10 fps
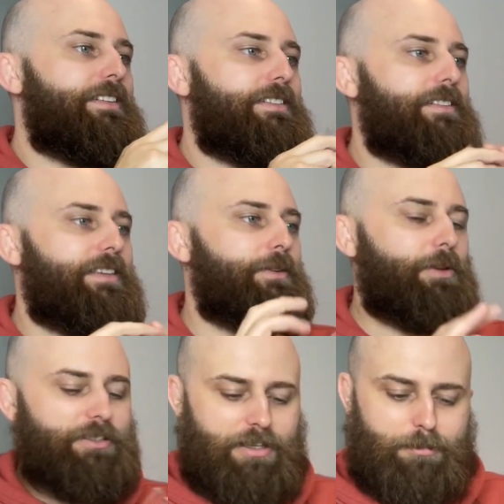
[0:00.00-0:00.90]
It's like what
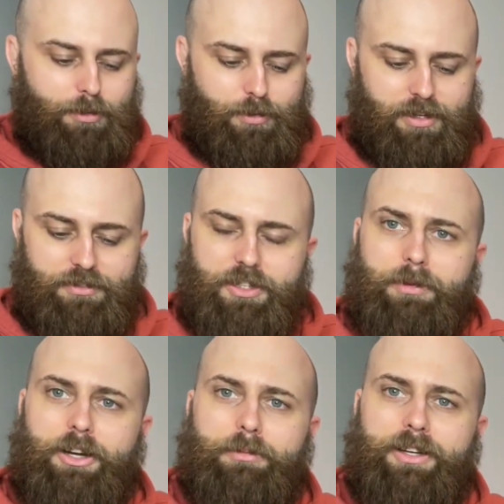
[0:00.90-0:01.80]
I say to my wife. She
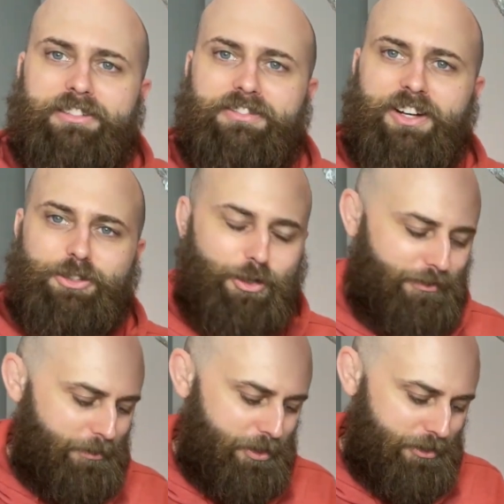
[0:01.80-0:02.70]
married me. Function
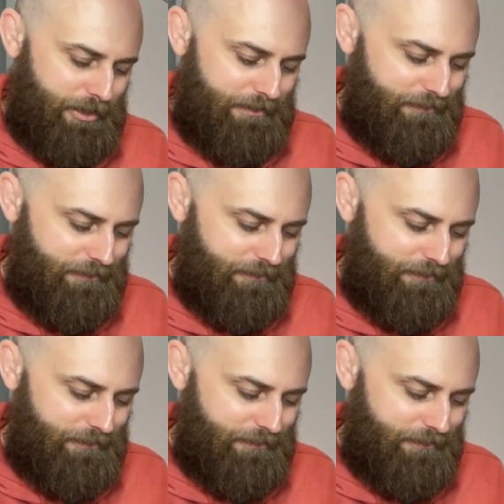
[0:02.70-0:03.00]
over beauty.